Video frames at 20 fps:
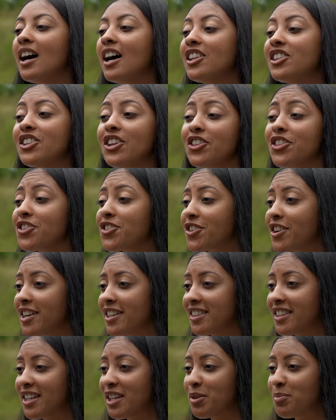Another great
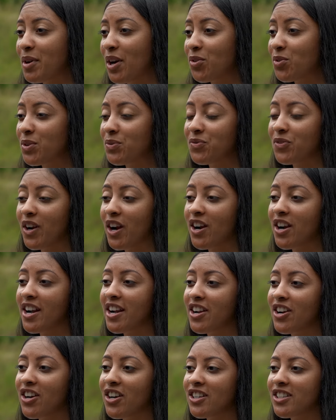thing about rimfire
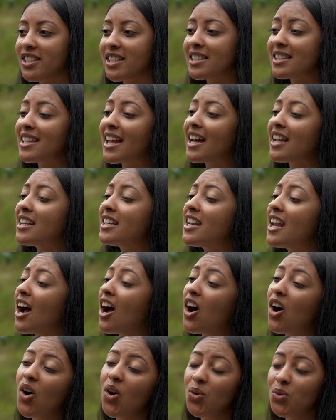ARs is that
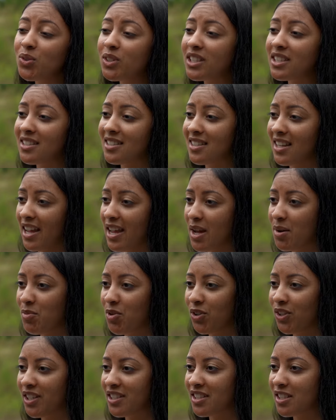not only is the
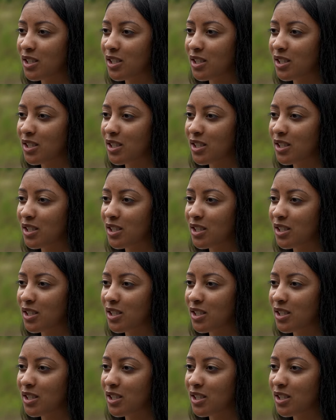ammo less